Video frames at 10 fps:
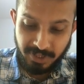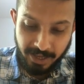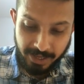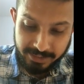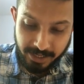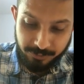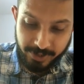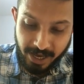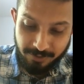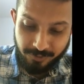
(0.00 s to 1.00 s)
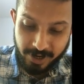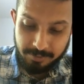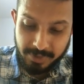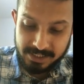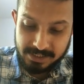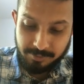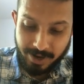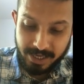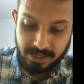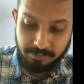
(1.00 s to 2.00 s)
And then we have 1 plus
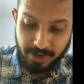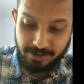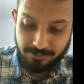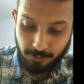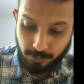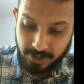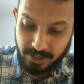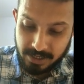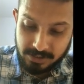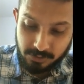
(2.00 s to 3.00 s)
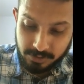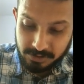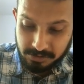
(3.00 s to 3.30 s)
pi by 4. So